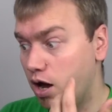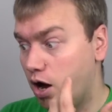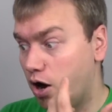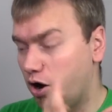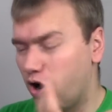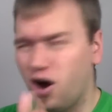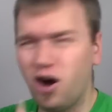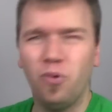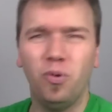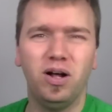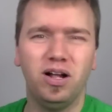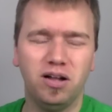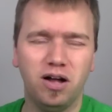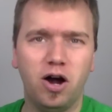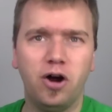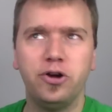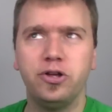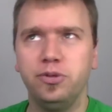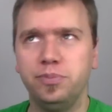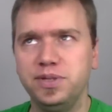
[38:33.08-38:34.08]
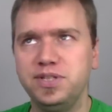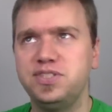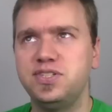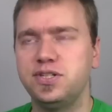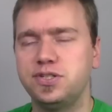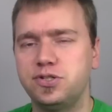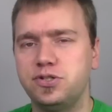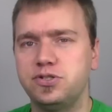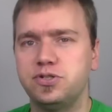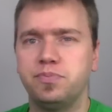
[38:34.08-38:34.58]
are, well, arguably
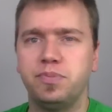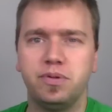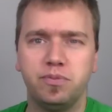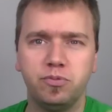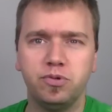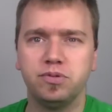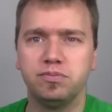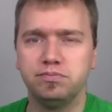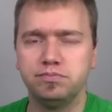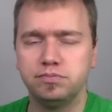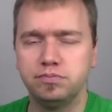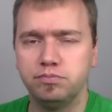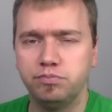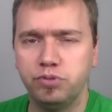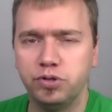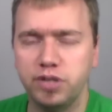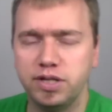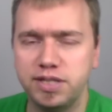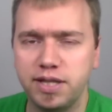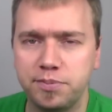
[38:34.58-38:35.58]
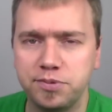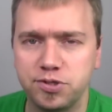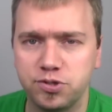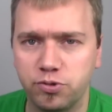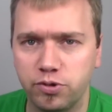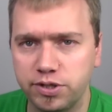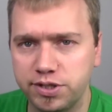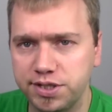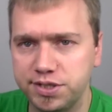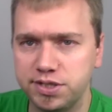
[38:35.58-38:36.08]
sisters, but we'll put Adeptus
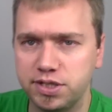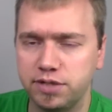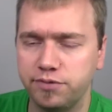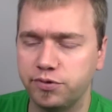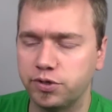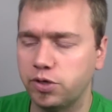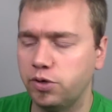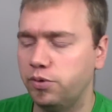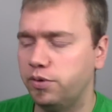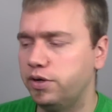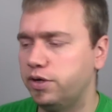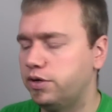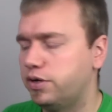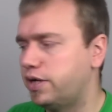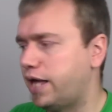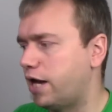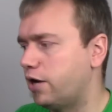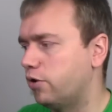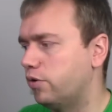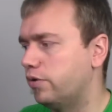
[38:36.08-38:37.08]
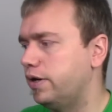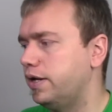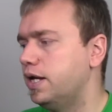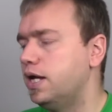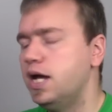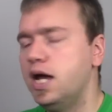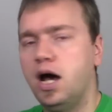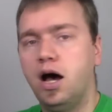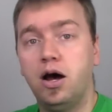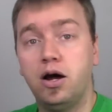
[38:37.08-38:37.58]
Sororitas in a different category,
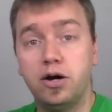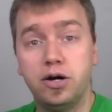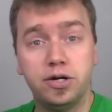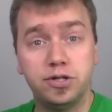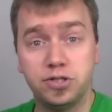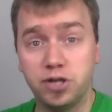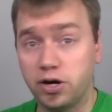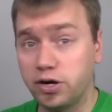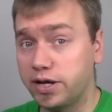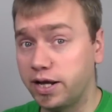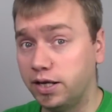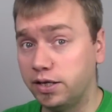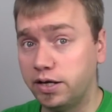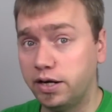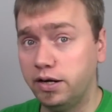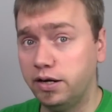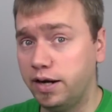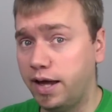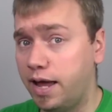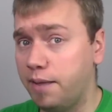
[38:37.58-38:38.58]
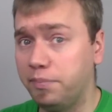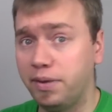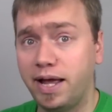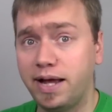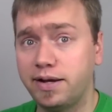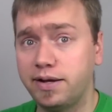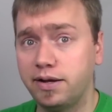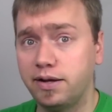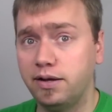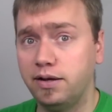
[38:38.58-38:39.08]
are Dark Eldar and
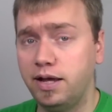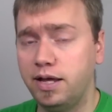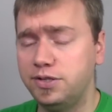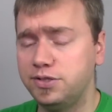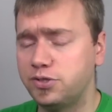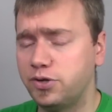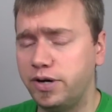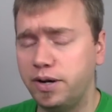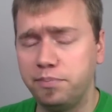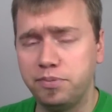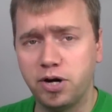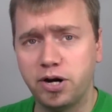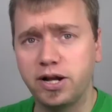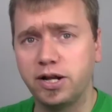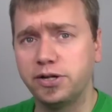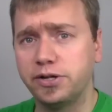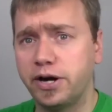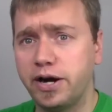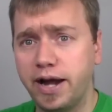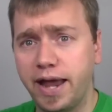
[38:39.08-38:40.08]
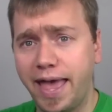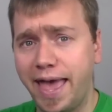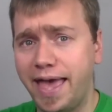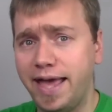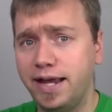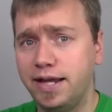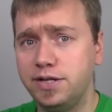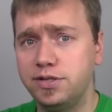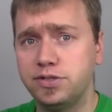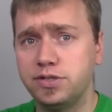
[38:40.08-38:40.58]
Dark Eldar
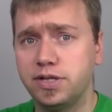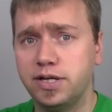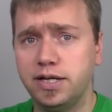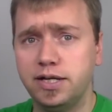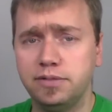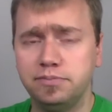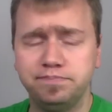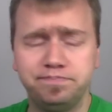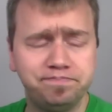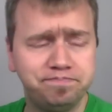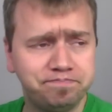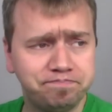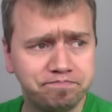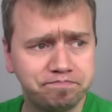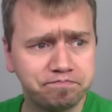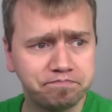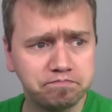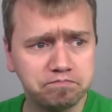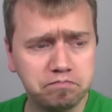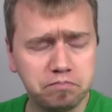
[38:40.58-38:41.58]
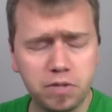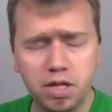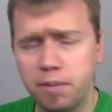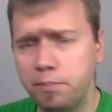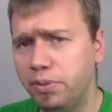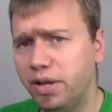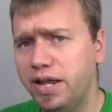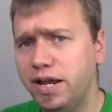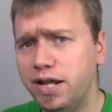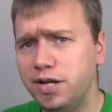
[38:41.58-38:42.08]
and
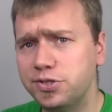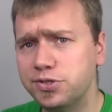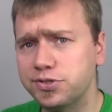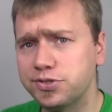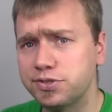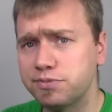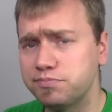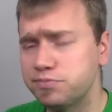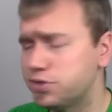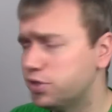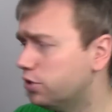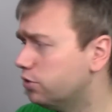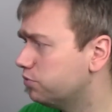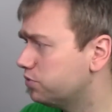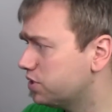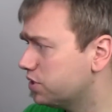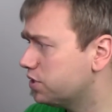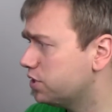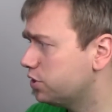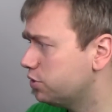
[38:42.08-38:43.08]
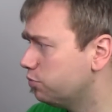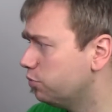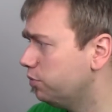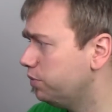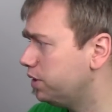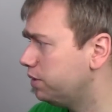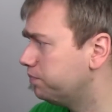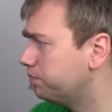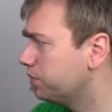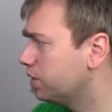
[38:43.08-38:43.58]
Blood Angels. So 6th edition will
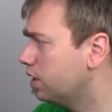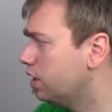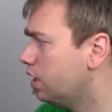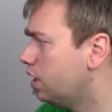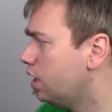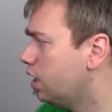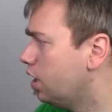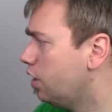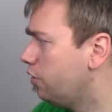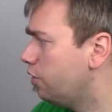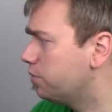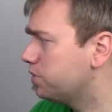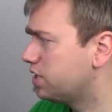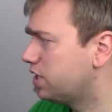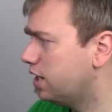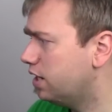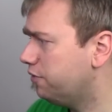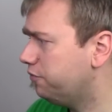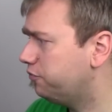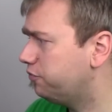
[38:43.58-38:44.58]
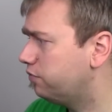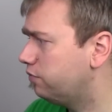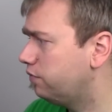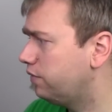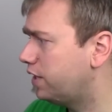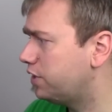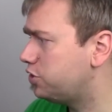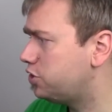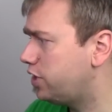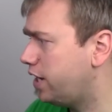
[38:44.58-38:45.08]
be. There was enough
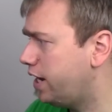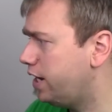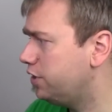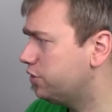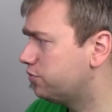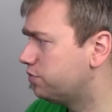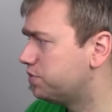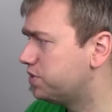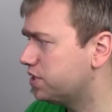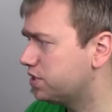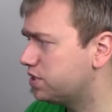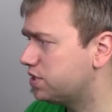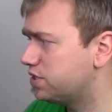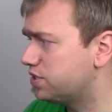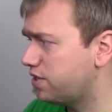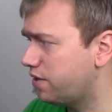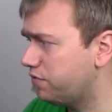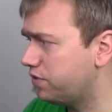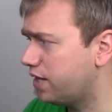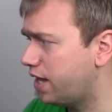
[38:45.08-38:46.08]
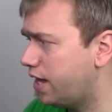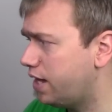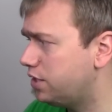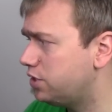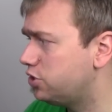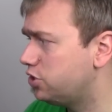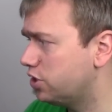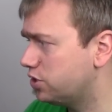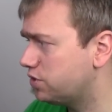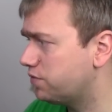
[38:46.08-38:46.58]
that changed from 6th to 7th Ed
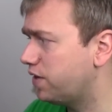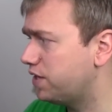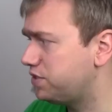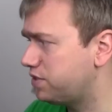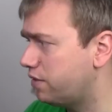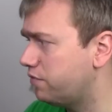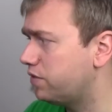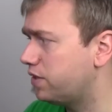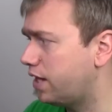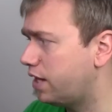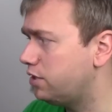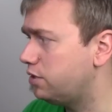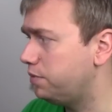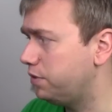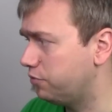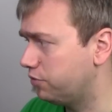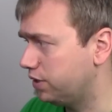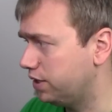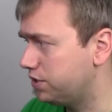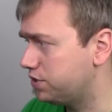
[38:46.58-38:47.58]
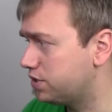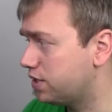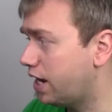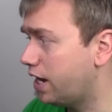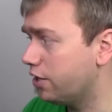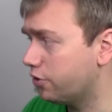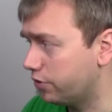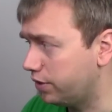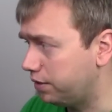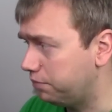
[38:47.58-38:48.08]
to justify 7th Ed to be released.
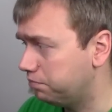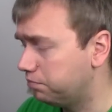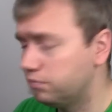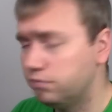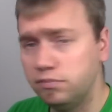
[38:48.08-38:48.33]
I agree.